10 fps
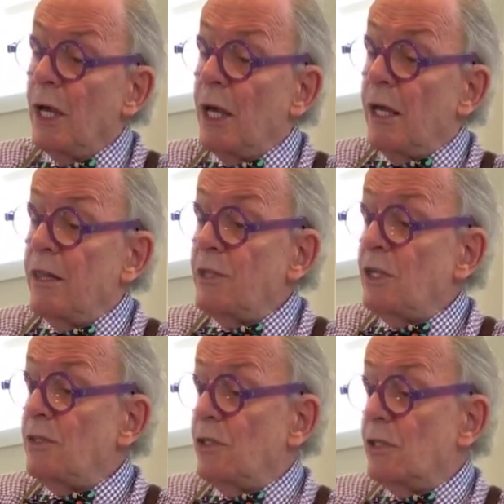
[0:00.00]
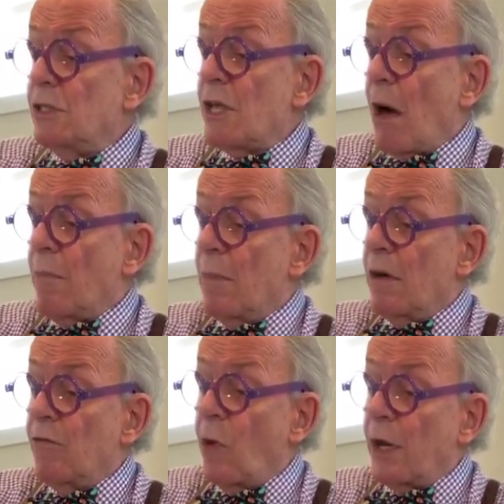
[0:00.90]
This is some
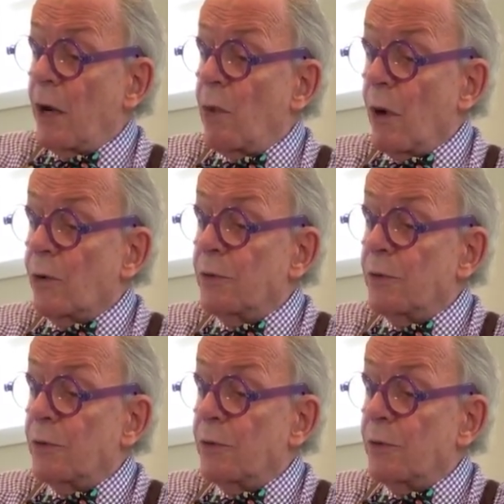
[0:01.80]
of what I wrote.